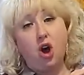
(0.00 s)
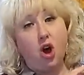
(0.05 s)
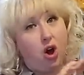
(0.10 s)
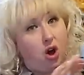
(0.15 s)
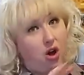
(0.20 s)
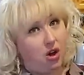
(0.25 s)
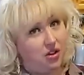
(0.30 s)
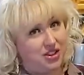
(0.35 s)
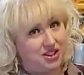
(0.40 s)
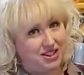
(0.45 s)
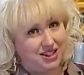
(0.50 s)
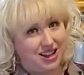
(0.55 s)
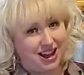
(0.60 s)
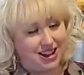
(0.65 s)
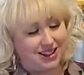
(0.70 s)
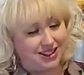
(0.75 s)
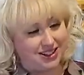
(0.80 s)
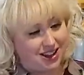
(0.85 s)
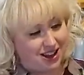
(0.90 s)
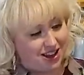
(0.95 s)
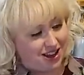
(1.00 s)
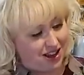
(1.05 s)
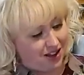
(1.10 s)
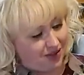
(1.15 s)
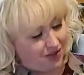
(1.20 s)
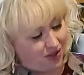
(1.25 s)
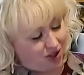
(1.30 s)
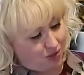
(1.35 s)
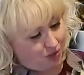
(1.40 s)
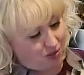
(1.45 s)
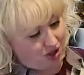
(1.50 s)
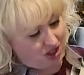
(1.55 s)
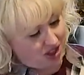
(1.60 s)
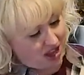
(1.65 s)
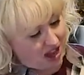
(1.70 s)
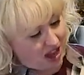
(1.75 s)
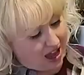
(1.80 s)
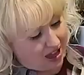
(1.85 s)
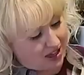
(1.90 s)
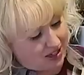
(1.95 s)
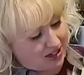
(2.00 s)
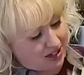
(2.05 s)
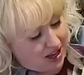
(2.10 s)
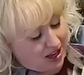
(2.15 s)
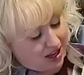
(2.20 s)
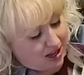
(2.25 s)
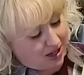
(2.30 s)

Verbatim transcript: all the tasks I give them with that.